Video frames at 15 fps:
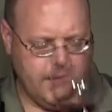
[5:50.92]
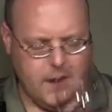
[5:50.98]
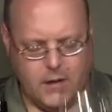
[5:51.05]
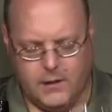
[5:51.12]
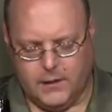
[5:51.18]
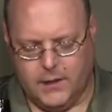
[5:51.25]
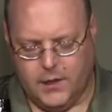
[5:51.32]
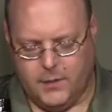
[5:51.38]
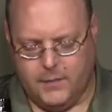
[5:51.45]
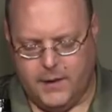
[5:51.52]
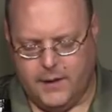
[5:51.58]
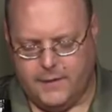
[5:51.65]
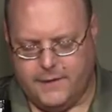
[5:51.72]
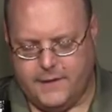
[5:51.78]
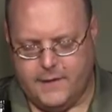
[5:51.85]
you know, a little
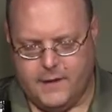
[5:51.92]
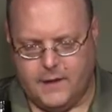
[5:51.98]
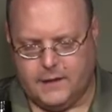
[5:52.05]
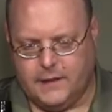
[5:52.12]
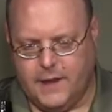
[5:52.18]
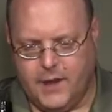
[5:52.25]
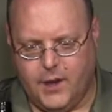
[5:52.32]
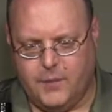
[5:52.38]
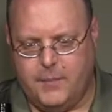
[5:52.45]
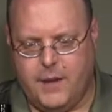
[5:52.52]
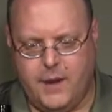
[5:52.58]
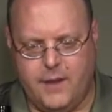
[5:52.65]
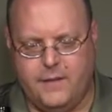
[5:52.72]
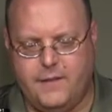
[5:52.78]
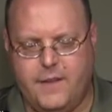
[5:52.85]
bit of a little
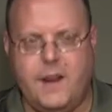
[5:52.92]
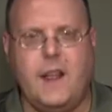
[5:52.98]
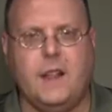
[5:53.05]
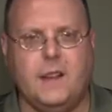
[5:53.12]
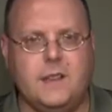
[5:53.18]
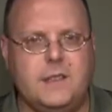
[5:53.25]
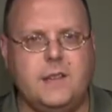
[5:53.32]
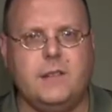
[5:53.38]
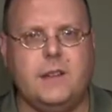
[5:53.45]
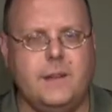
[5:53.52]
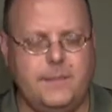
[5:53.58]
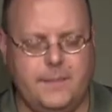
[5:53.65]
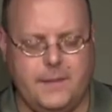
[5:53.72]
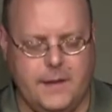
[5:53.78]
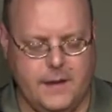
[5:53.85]
bit of vanilla to it